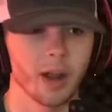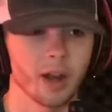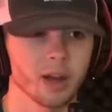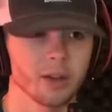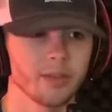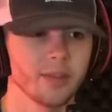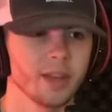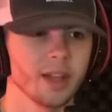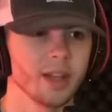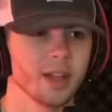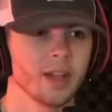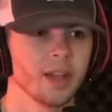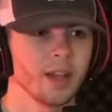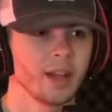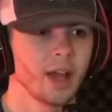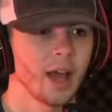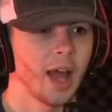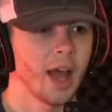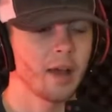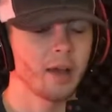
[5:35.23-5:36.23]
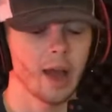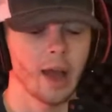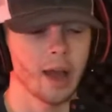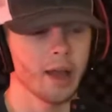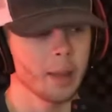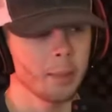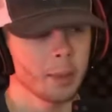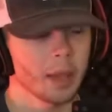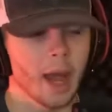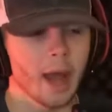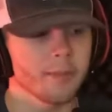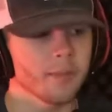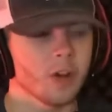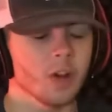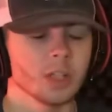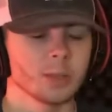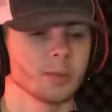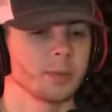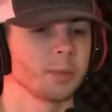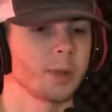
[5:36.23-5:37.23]
of it. I mean, I've
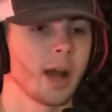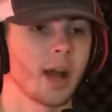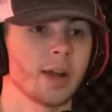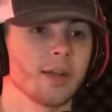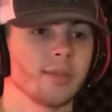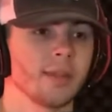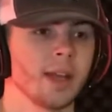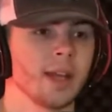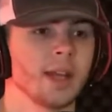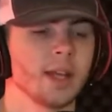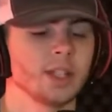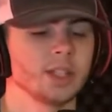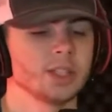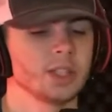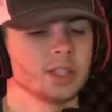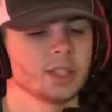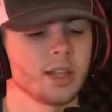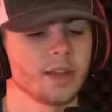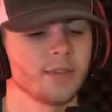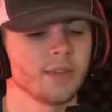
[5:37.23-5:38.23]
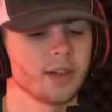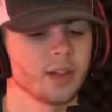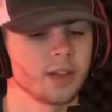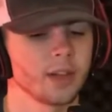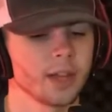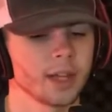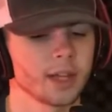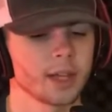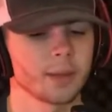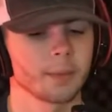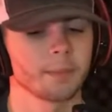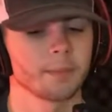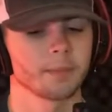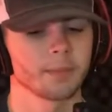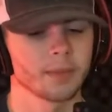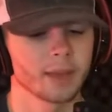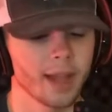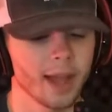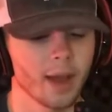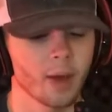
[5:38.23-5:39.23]
always been proud of it. It's just I feel like
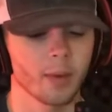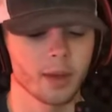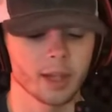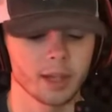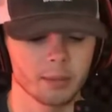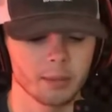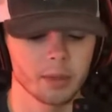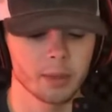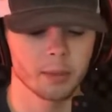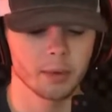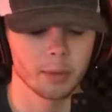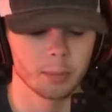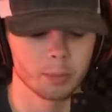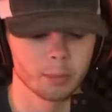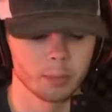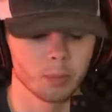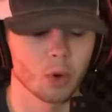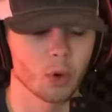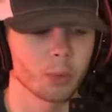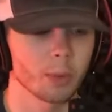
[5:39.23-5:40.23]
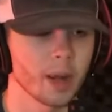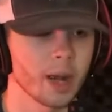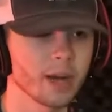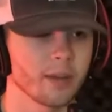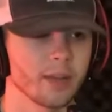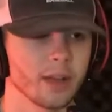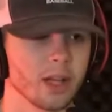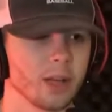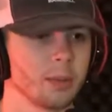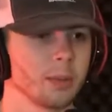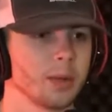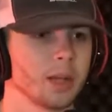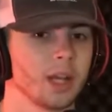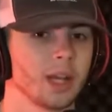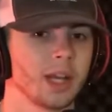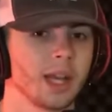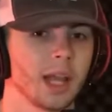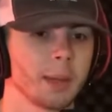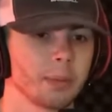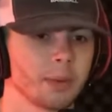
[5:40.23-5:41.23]
now I can be more proud of it
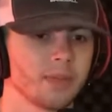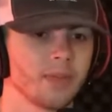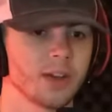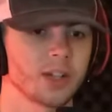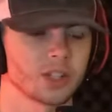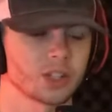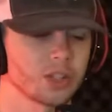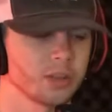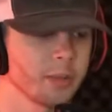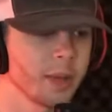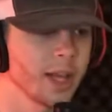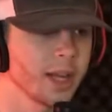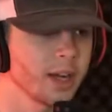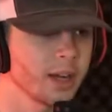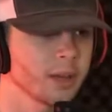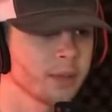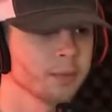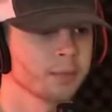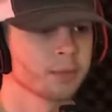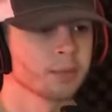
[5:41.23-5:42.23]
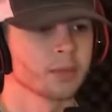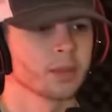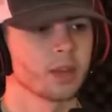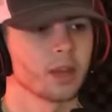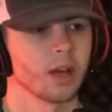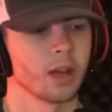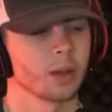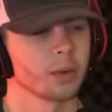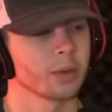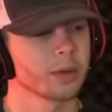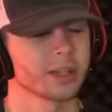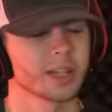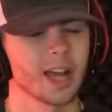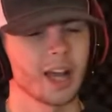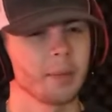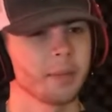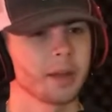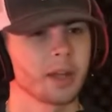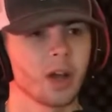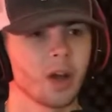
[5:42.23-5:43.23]
in a professional manner. The word
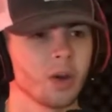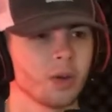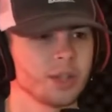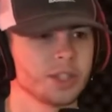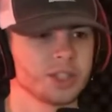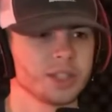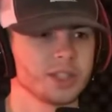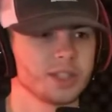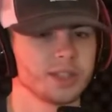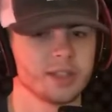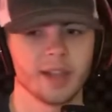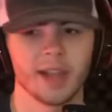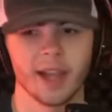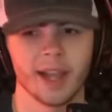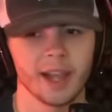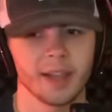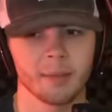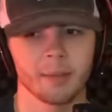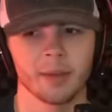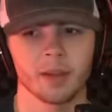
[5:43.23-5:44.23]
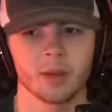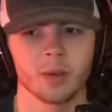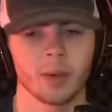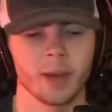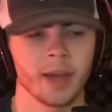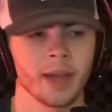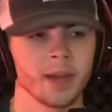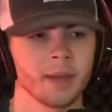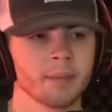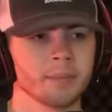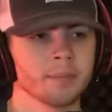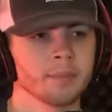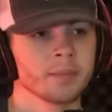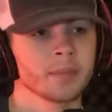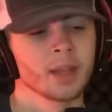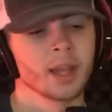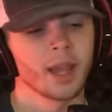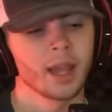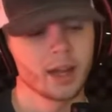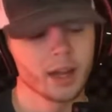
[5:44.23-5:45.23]
comedy always just ate me away.
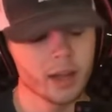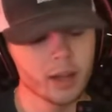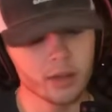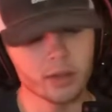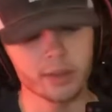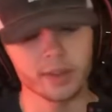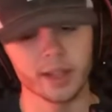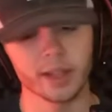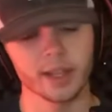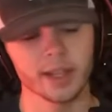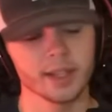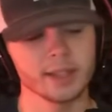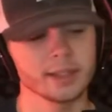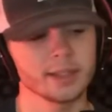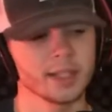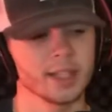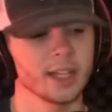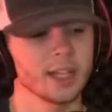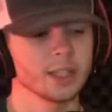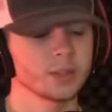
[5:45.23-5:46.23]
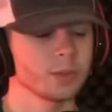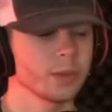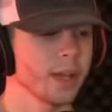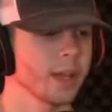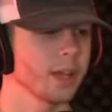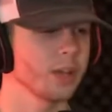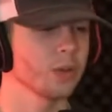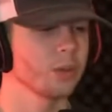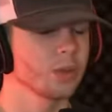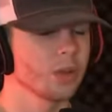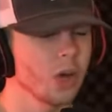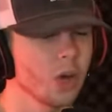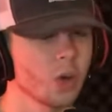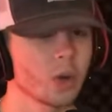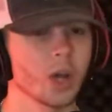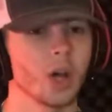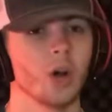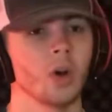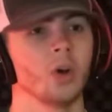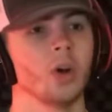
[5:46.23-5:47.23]
Another thing is we got a new
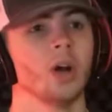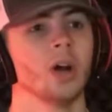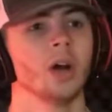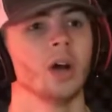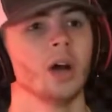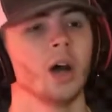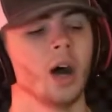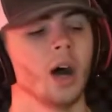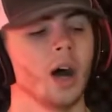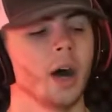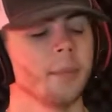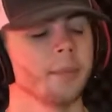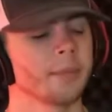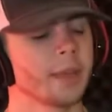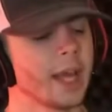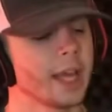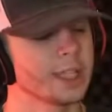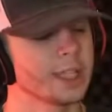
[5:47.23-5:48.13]
logo. It's